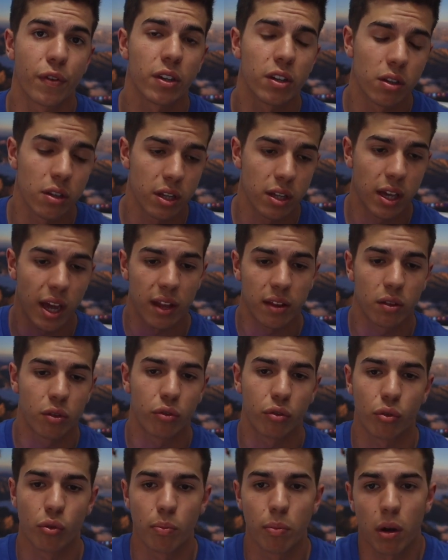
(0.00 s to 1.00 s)
finally get
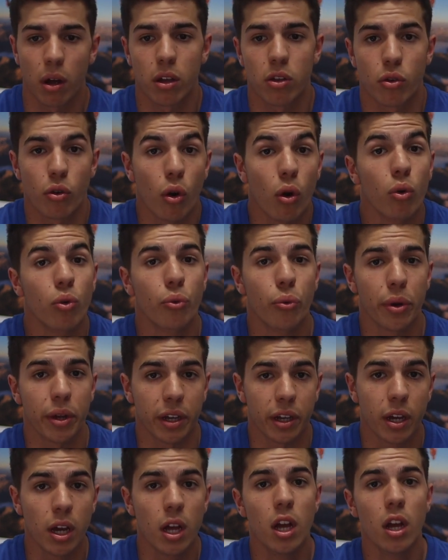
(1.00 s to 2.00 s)
to buy your own
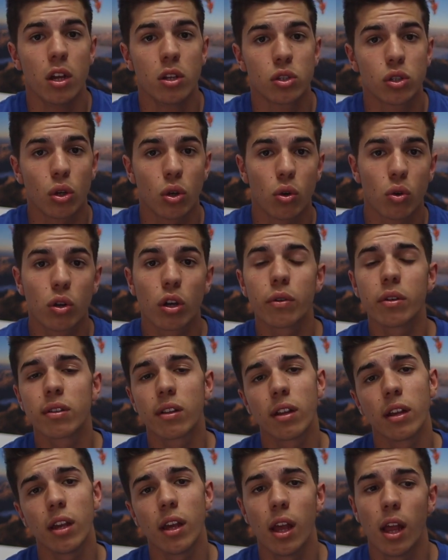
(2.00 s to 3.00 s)
rig. So
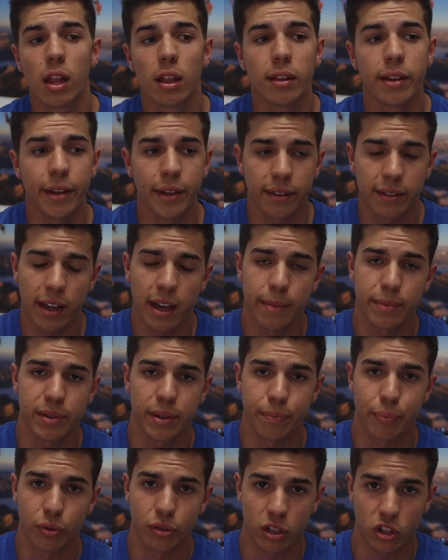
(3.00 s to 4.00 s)
currently lead times
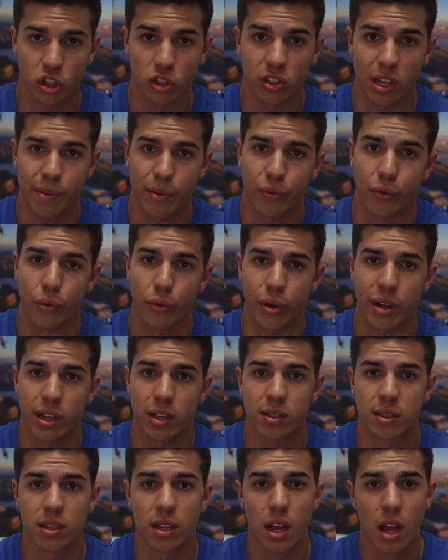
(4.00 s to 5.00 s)
and production times for
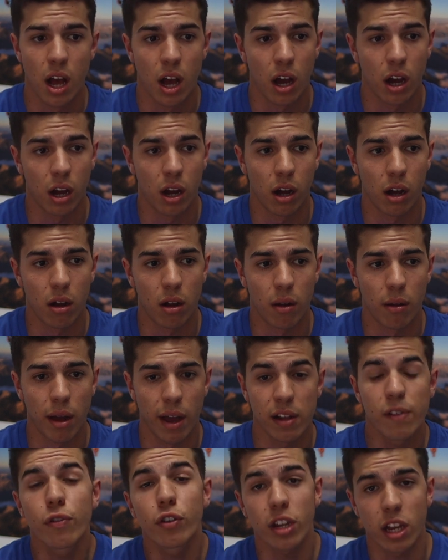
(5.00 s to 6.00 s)
rigs
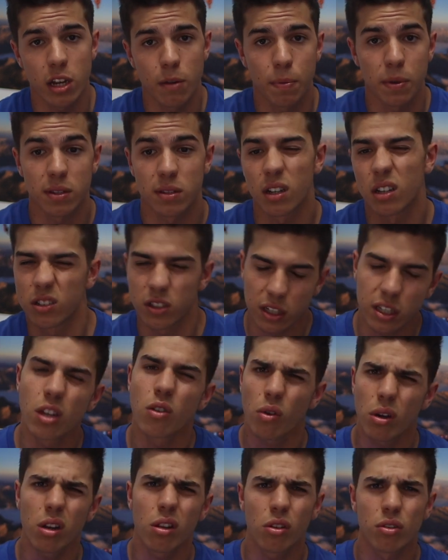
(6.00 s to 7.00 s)
and for canopies are taking
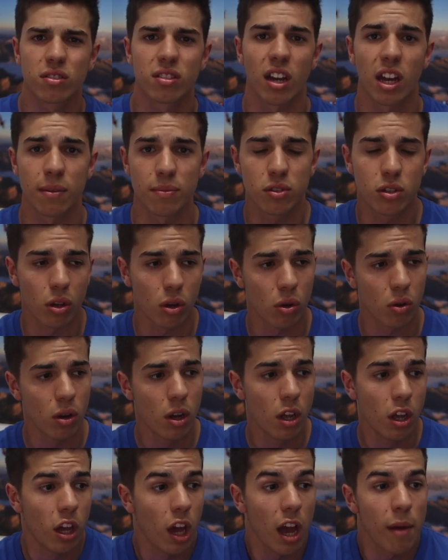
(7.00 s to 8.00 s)
quite a long time.
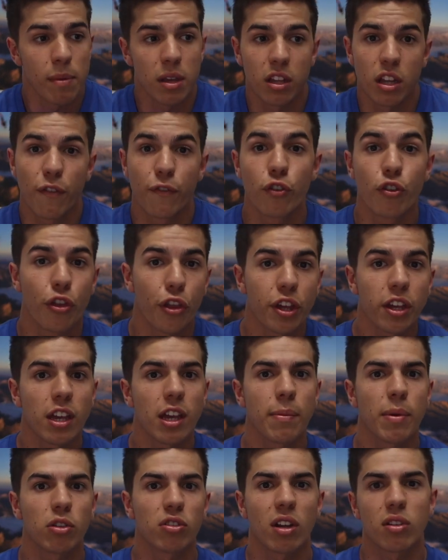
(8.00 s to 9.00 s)
So I mean, if you're
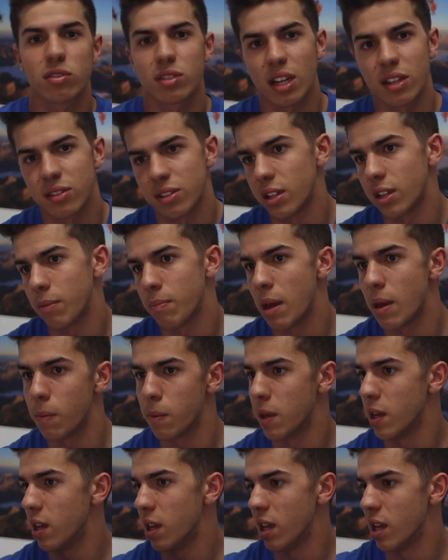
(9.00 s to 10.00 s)
thinking about downsizing,
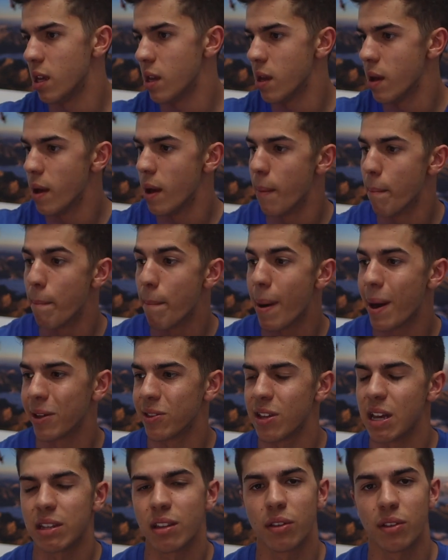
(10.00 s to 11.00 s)
maybe by
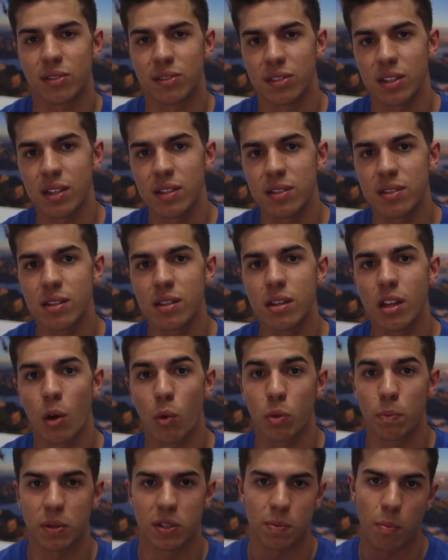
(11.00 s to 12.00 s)
the end of the season, it
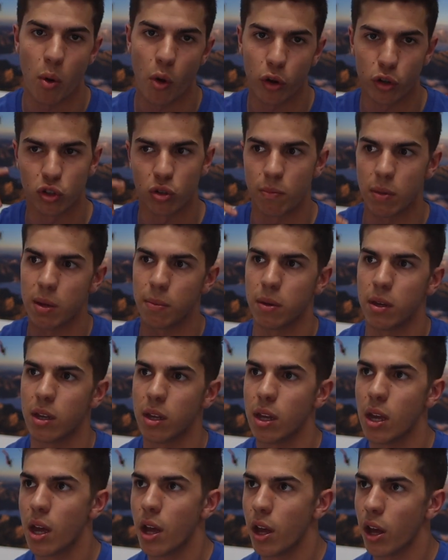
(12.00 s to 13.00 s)
would be smart to
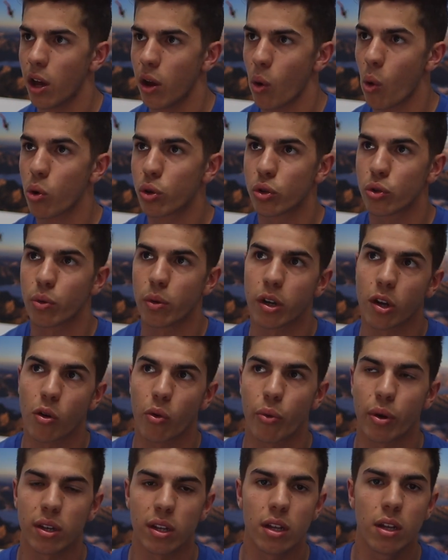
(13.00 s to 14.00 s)
maybe order a rig
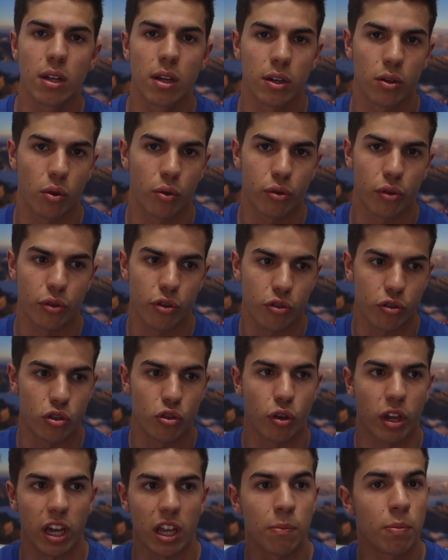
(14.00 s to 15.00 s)
already and order your
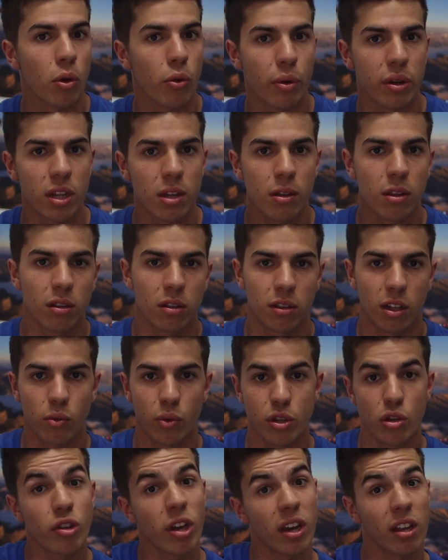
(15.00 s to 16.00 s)
new canopy already. That
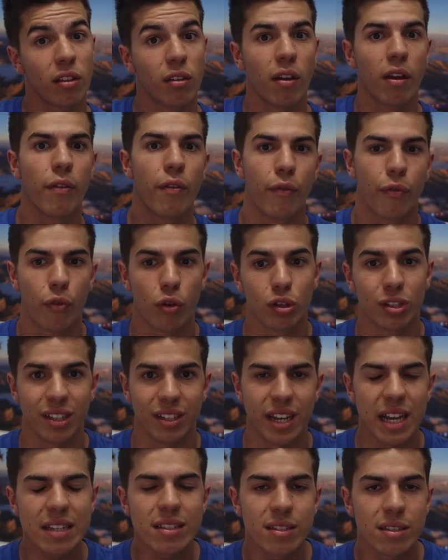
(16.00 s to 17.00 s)
way you get it for the
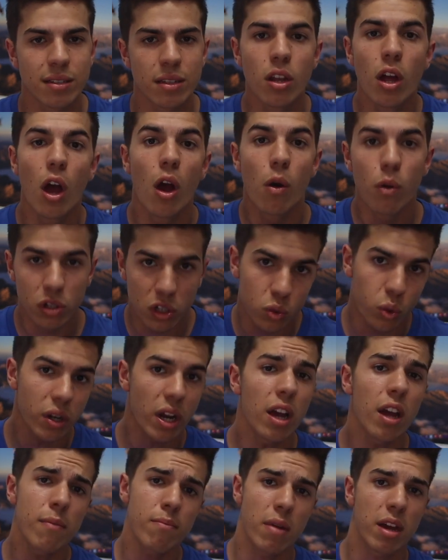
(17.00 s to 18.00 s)
next season, which is what
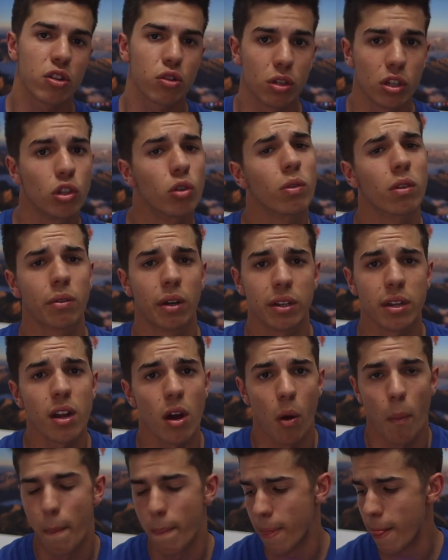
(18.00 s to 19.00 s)
I'm actually doing right
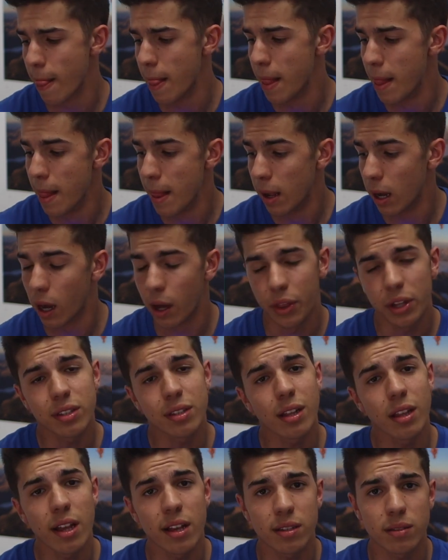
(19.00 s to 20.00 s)
now. That's
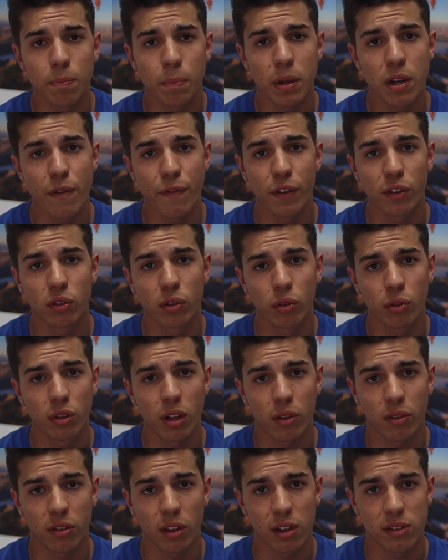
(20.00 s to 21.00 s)
the last benefit to
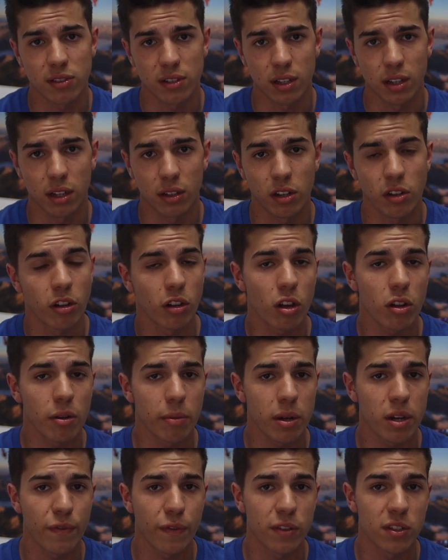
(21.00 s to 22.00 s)
downsizing. There are a lot of
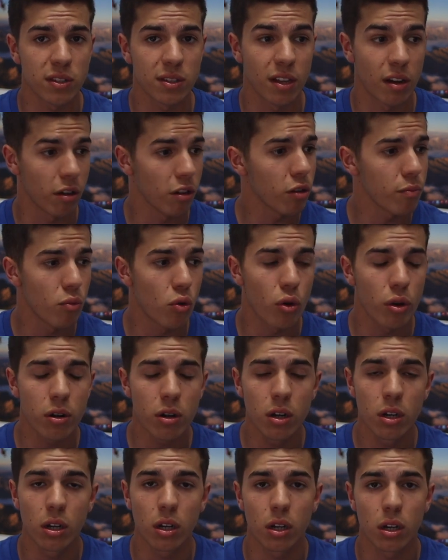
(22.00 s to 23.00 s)
benefits, there are a lot
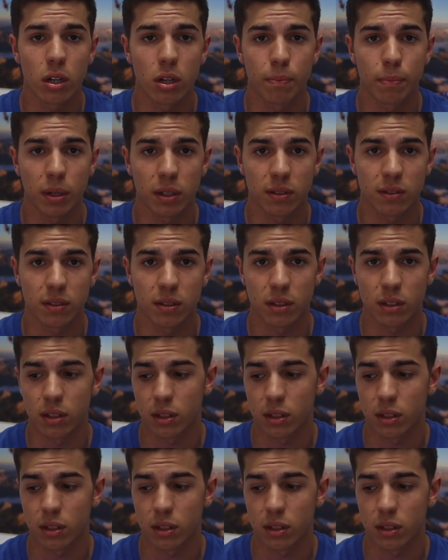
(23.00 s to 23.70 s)
more, but